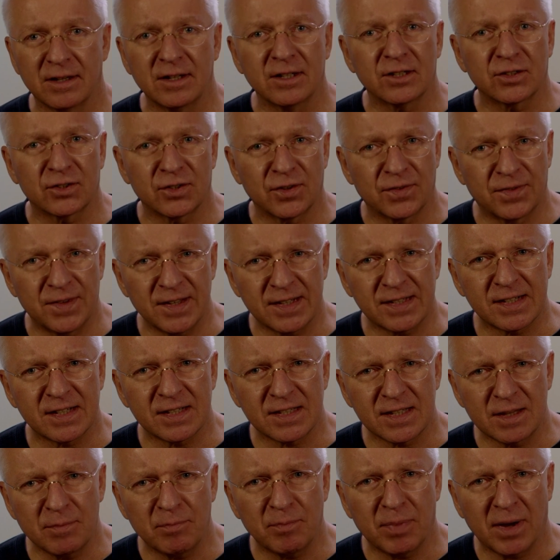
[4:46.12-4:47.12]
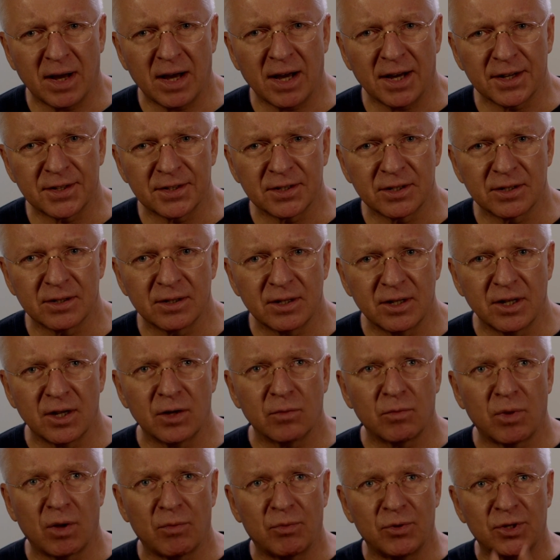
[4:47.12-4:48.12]
So this is the part
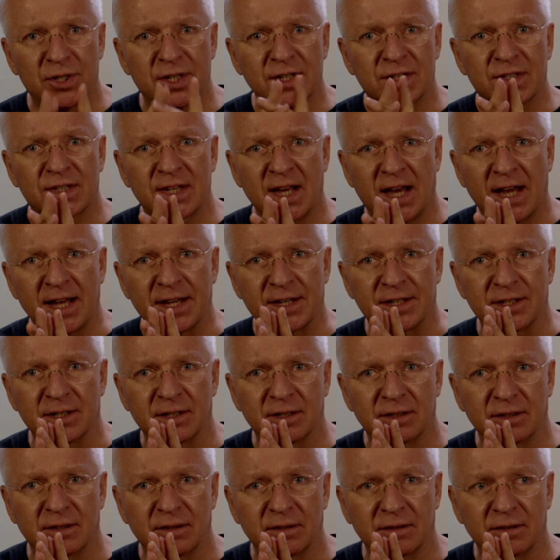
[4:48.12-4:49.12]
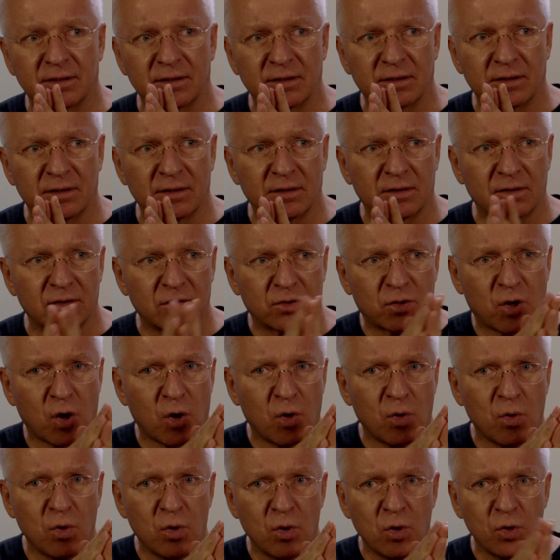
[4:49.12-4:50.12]
where we decide,
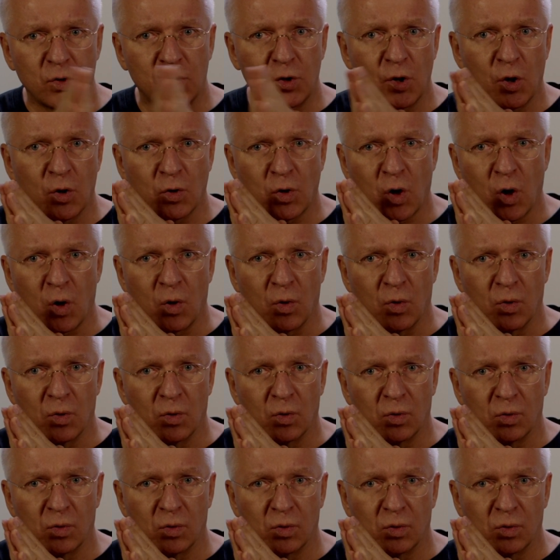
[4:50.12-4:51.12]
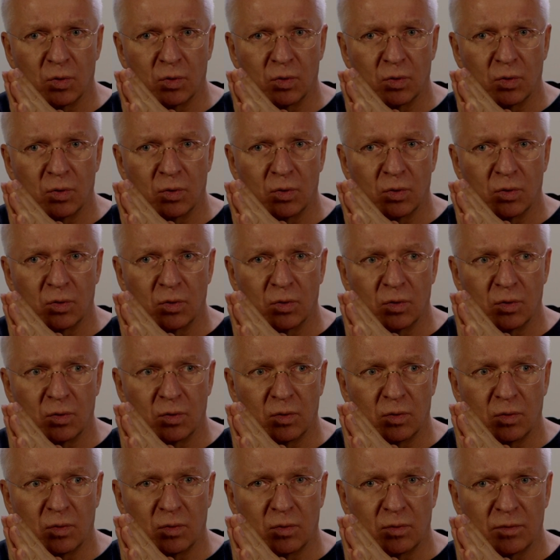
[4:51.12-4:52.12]
go, no go.
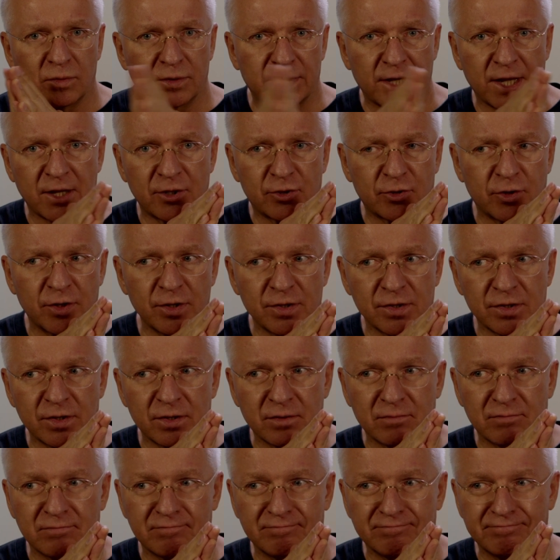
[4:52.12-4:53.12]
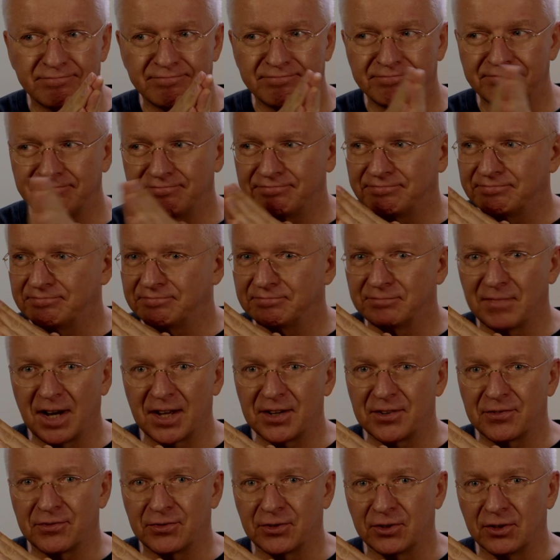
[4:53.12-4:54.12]
Dangerous,
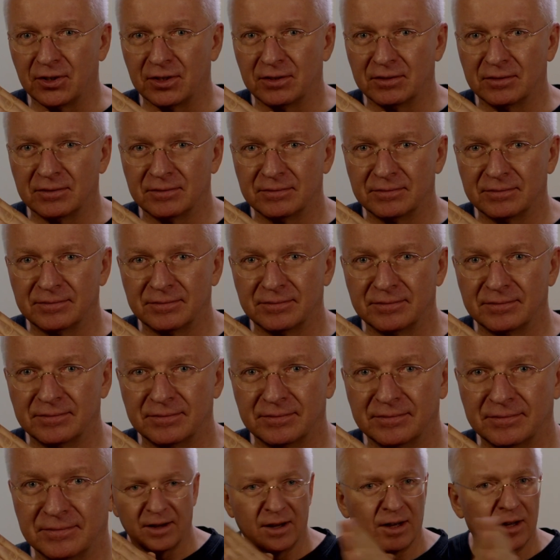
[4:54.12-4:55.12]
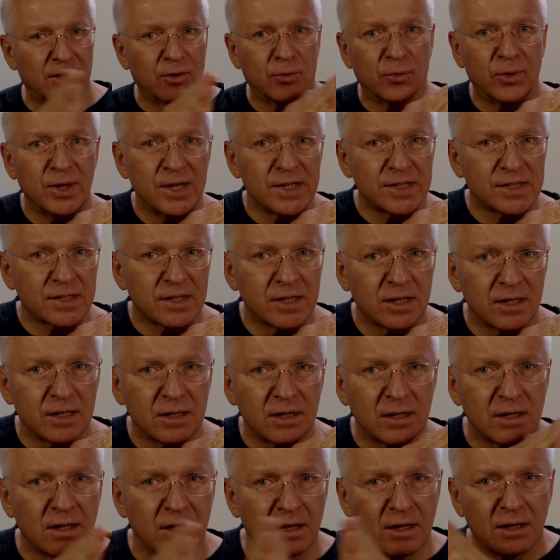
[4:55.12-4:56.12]
wonderful. Risk,
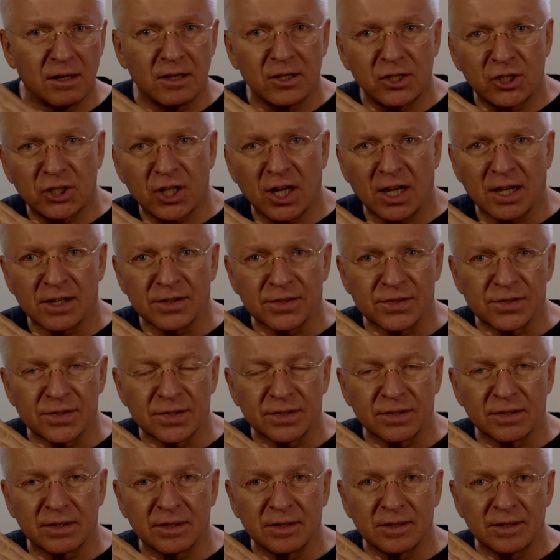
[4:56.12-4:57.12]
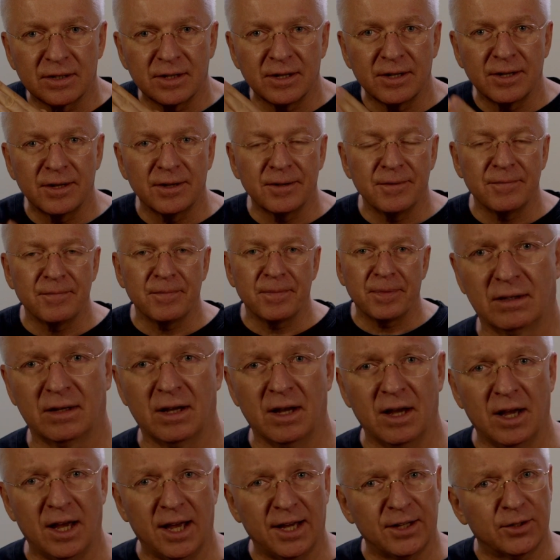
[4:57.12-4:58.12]
chance.
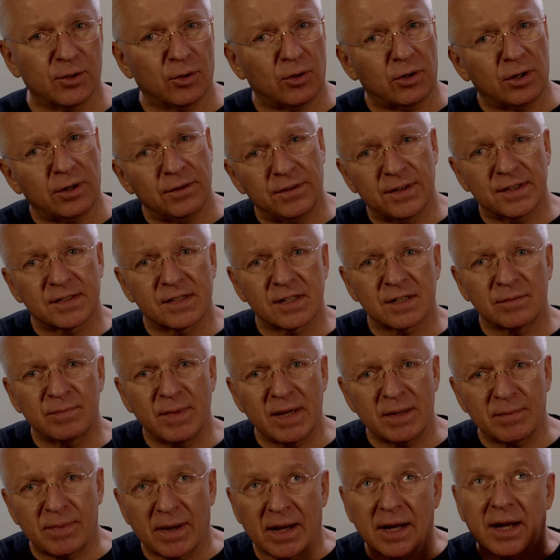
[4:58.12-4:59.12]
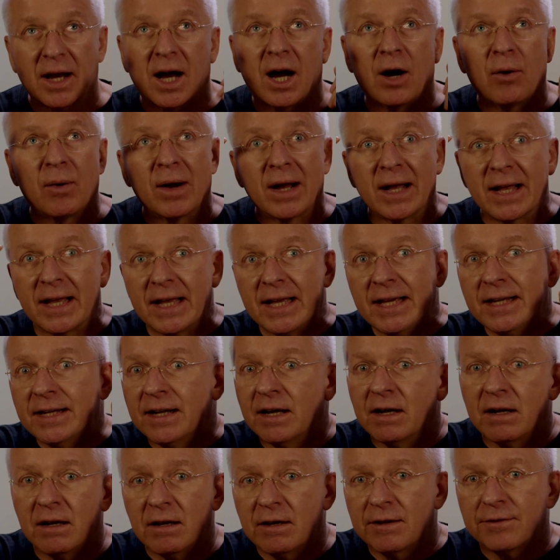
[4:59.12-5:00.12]
And all this is made by our
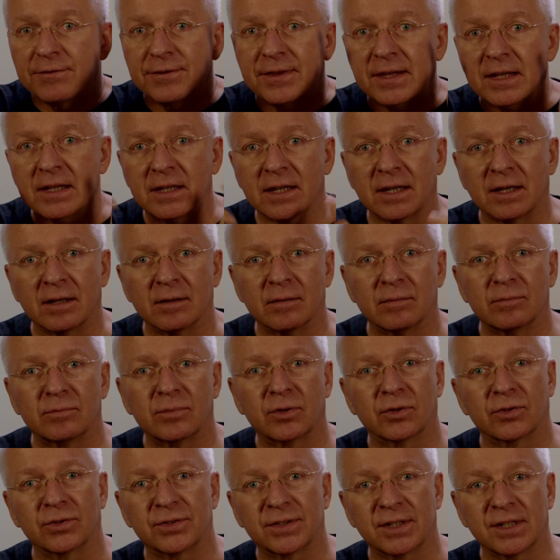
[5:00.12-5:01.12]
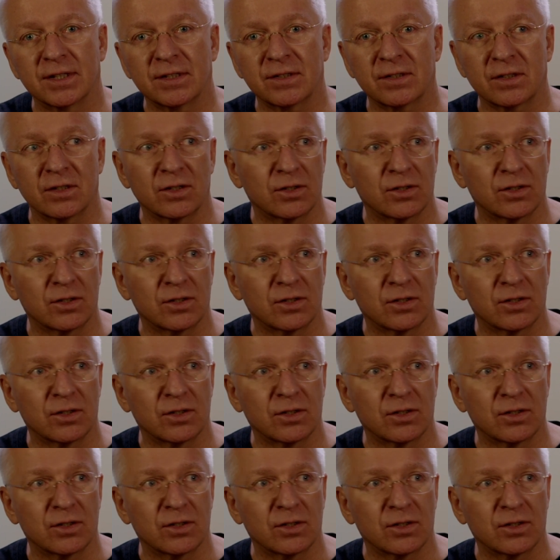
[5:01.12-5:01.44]
inner thinking process.